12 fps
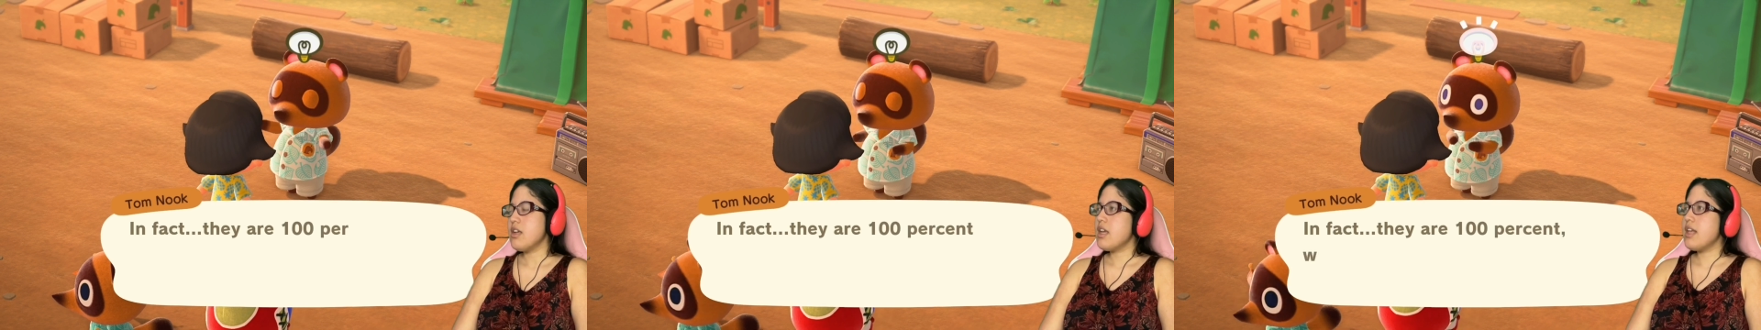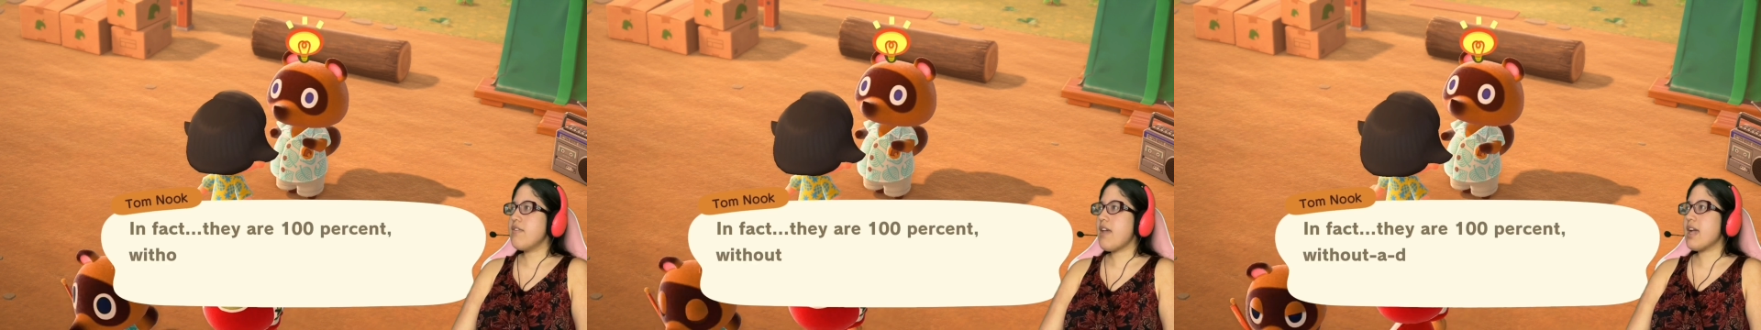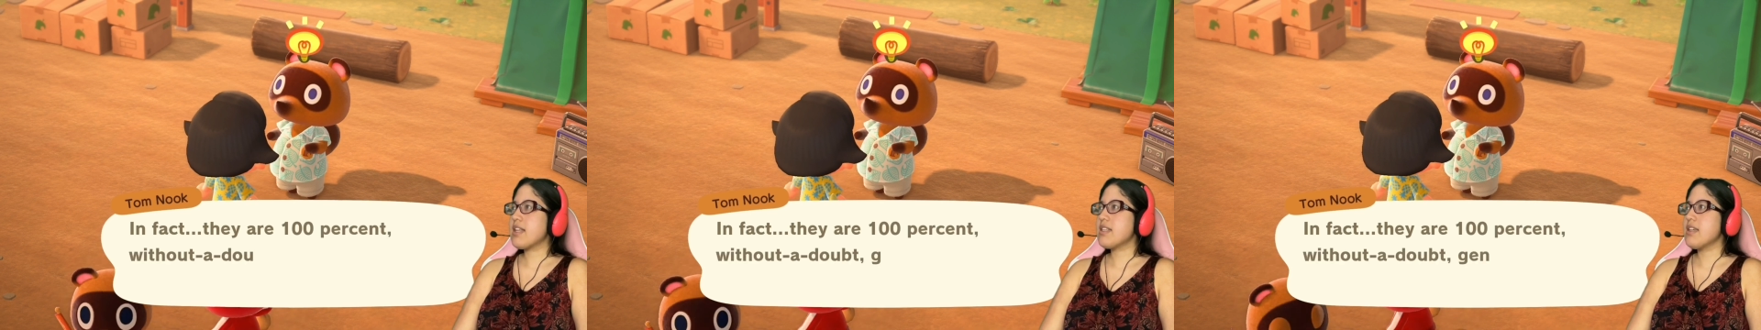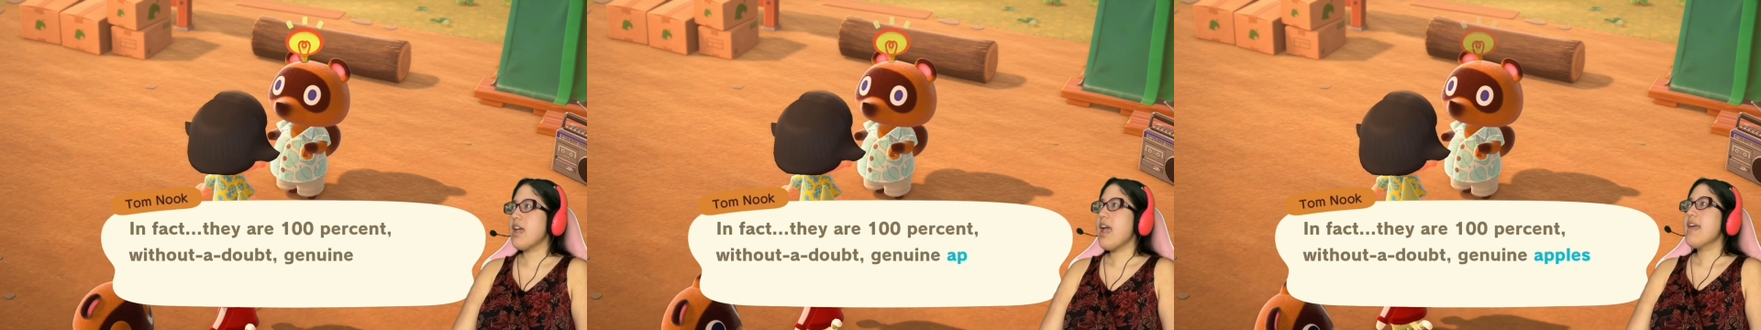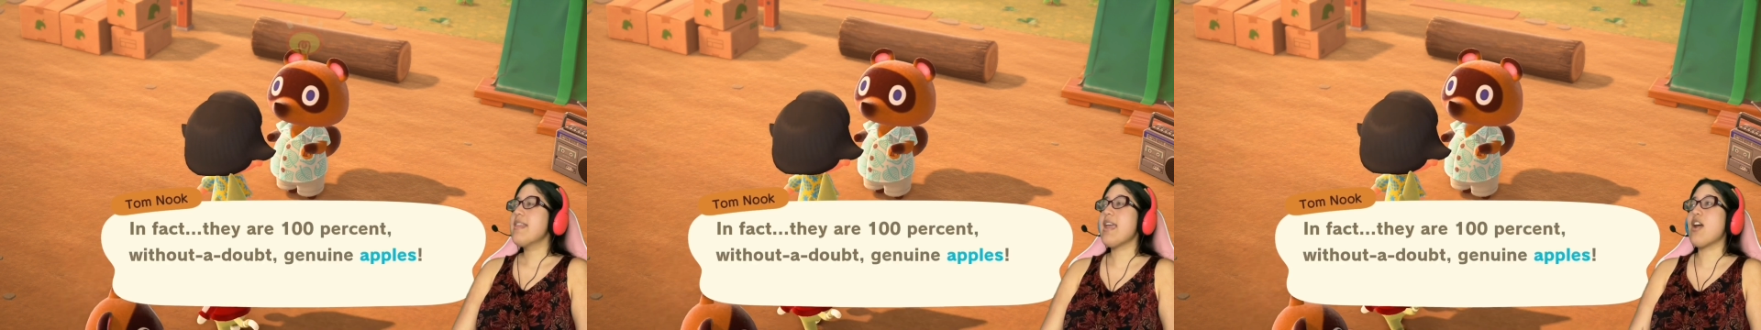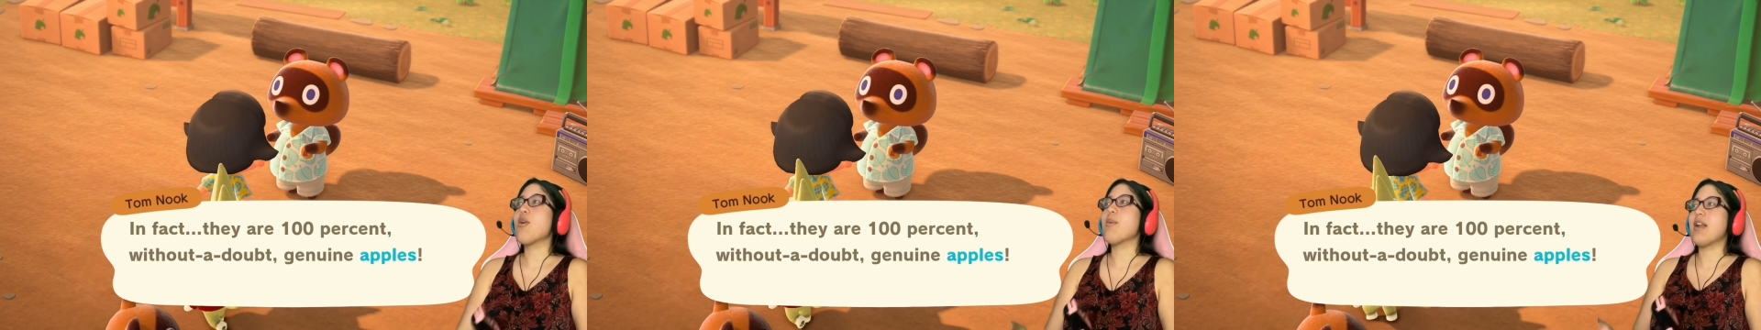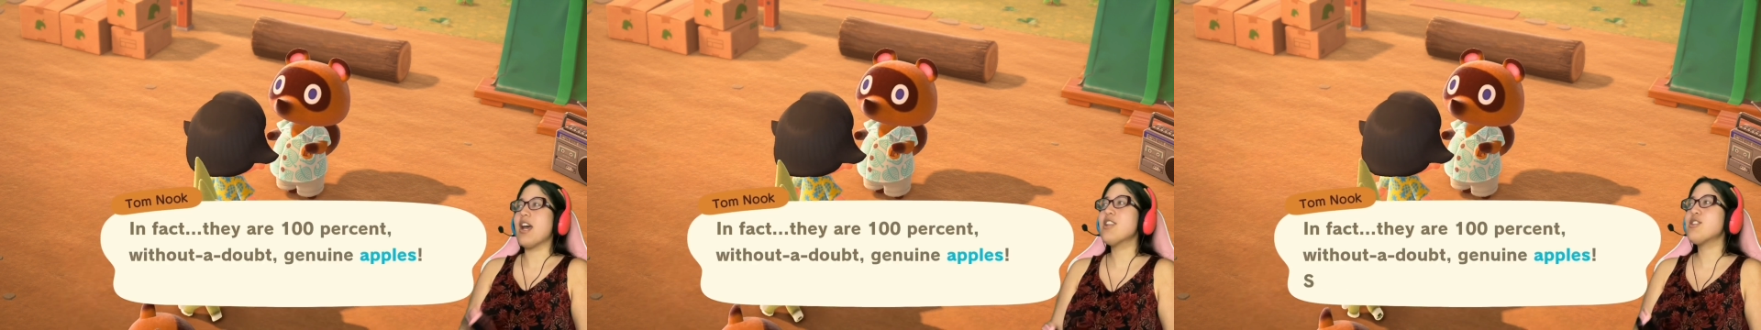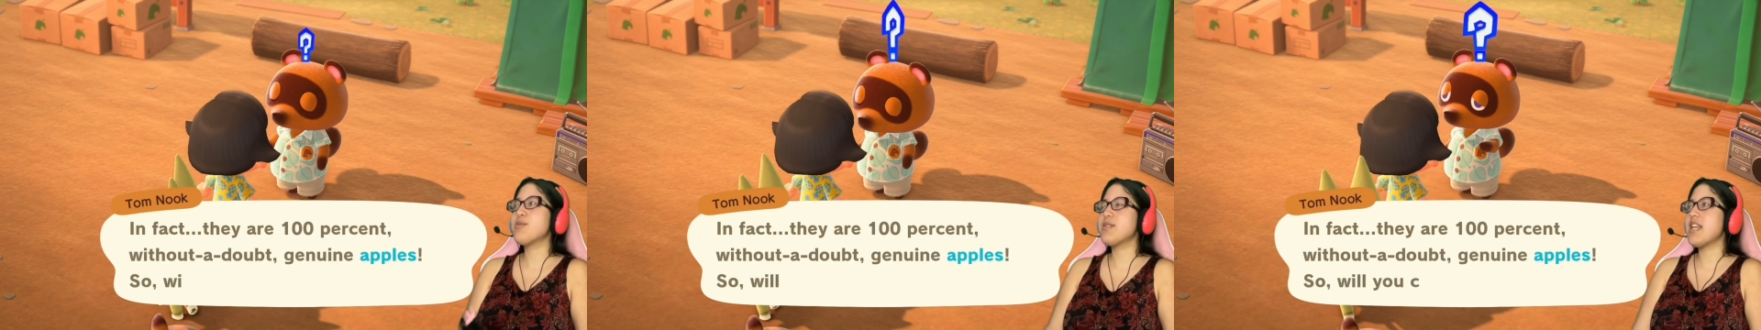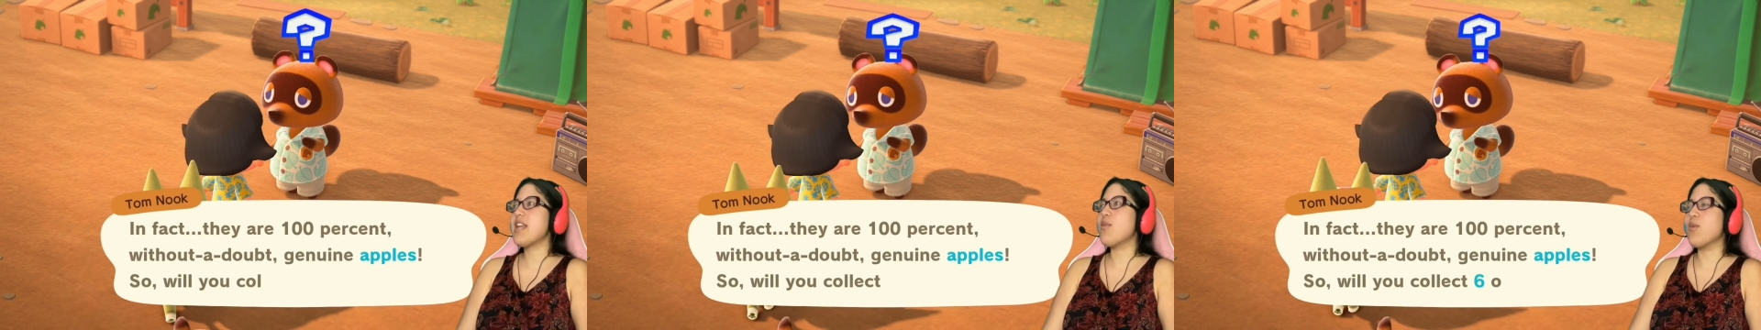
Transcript: In fact, they are 100%